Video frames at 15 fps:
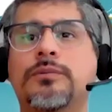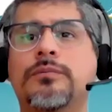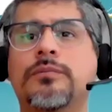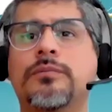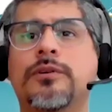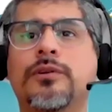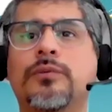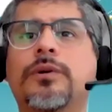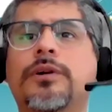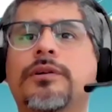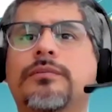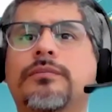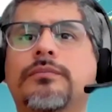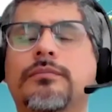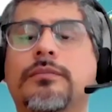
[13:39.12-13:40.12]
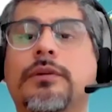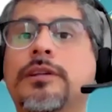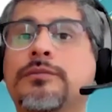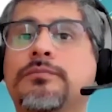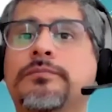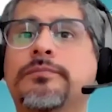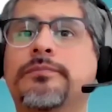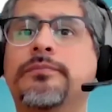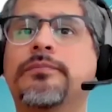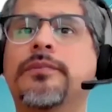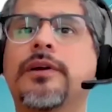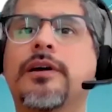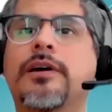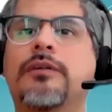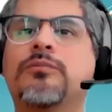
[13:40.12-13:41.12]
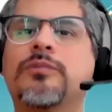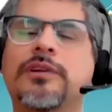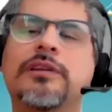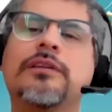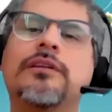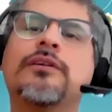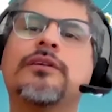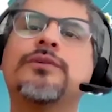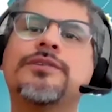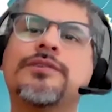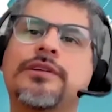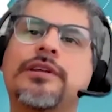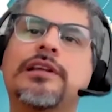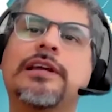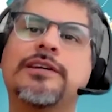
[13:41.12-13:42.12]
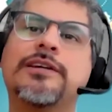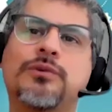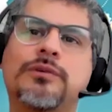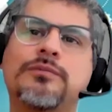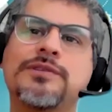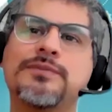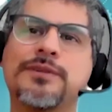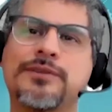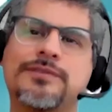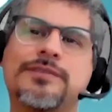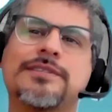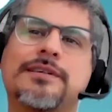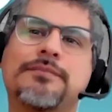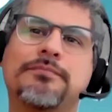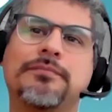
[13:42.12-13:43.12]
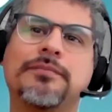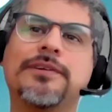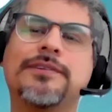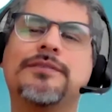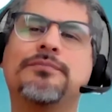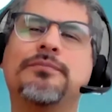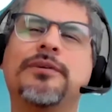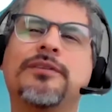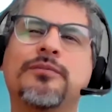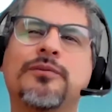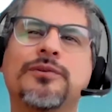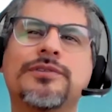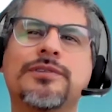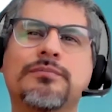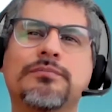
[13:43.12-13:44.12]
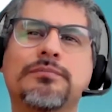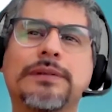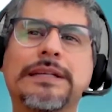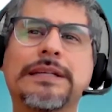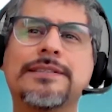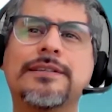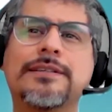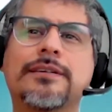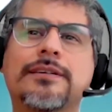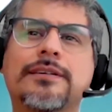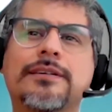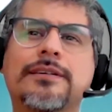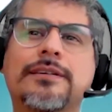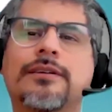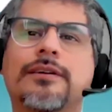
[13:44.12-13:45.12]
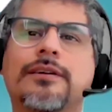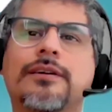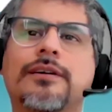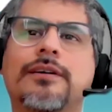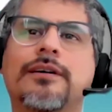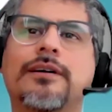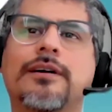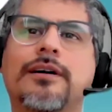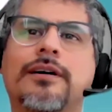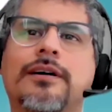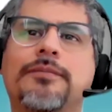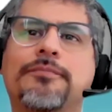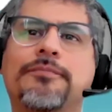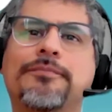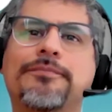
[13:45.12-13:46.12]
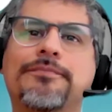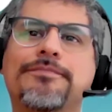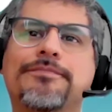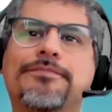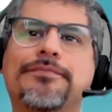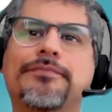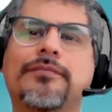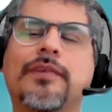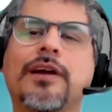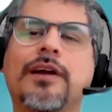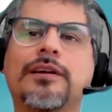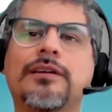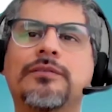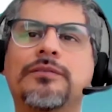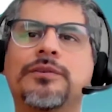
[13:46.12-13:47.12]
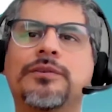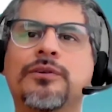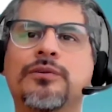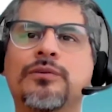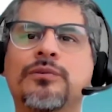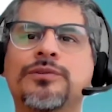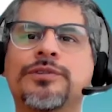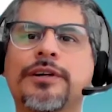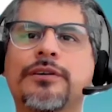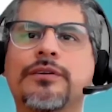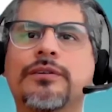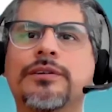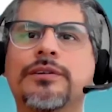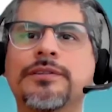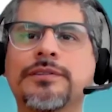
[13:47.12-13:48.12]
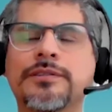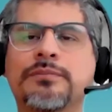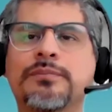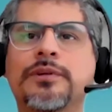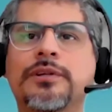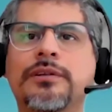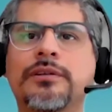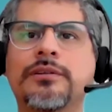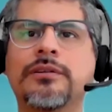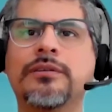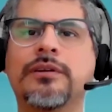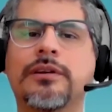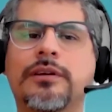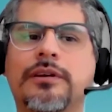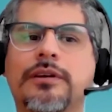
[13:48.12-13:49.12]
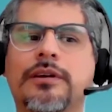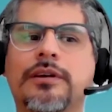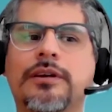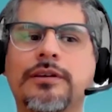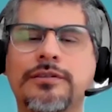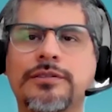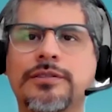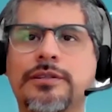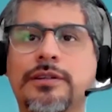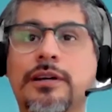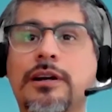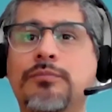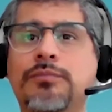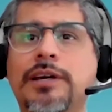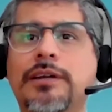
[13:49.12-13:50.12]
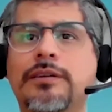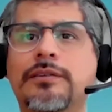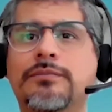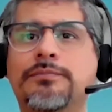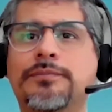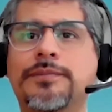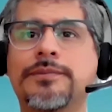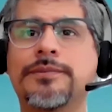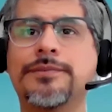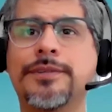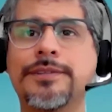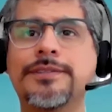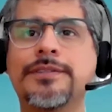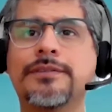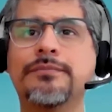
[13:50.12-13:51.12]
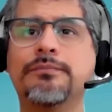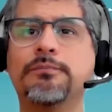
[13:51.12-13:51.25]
could work. And the reason that I like Swarm is because it's a bit more simplistic. And then though Sitecore is a pretty interesting and complicated system,